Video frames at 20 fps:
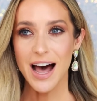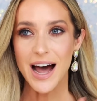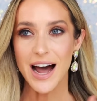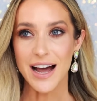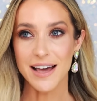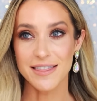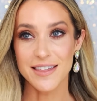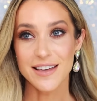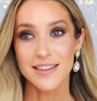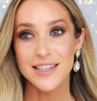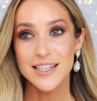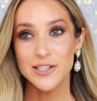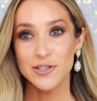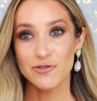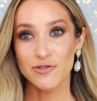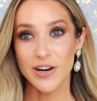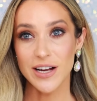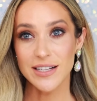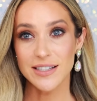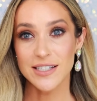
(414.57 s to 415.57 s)
I think this
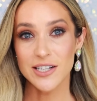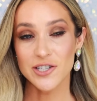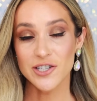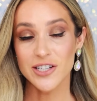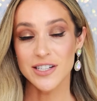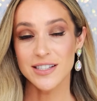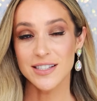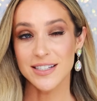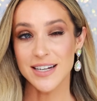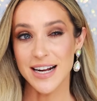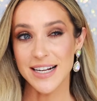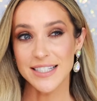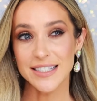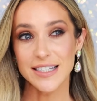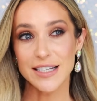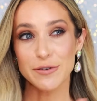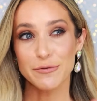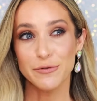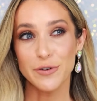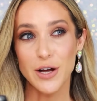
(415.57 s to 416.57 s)
transitions
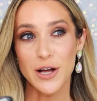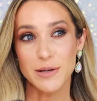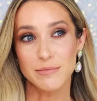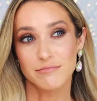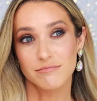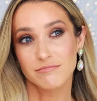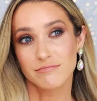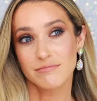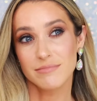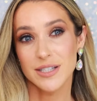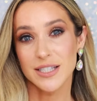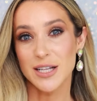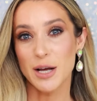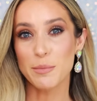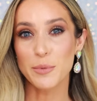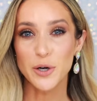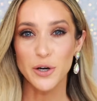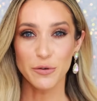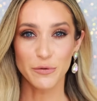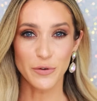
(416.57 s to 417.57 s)
nicely from
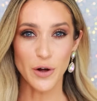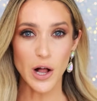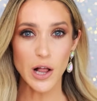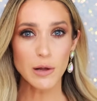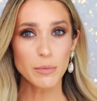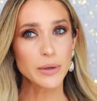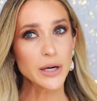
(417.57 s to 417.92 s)
summer to fall,